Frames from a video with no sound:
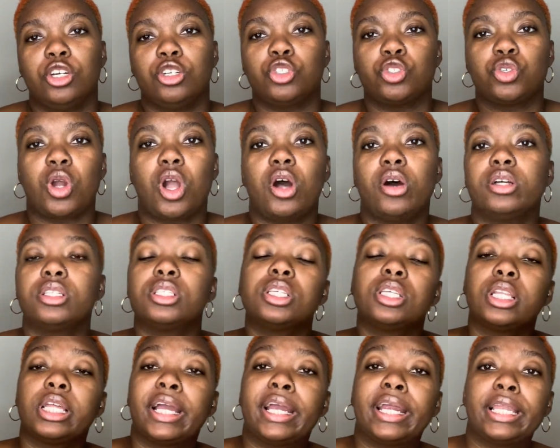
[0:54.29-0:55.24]
draw it to
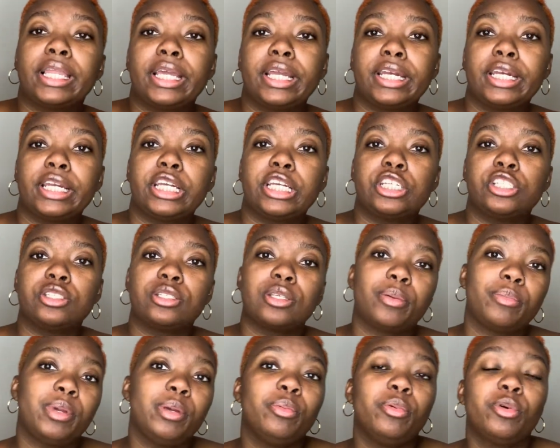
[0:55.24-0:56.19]
learn learners.
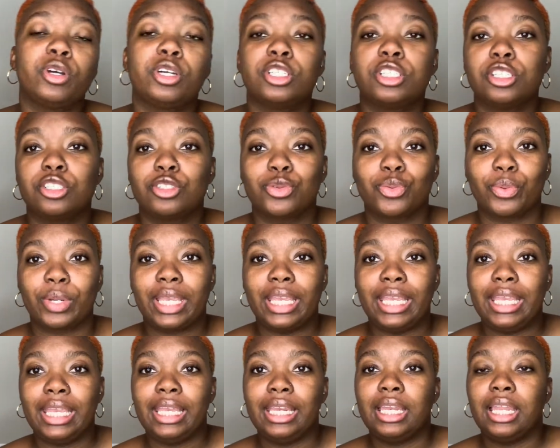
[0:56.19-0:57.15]
Some people could just
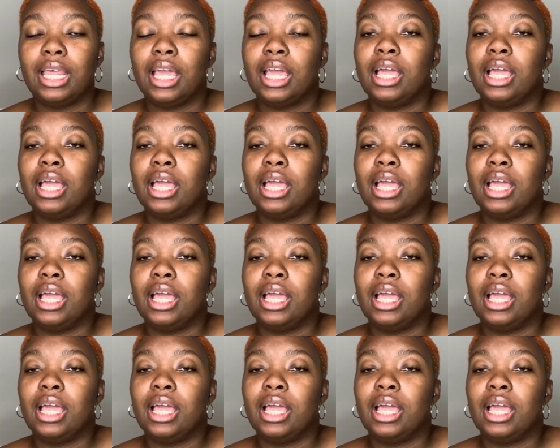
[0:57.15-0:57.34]
read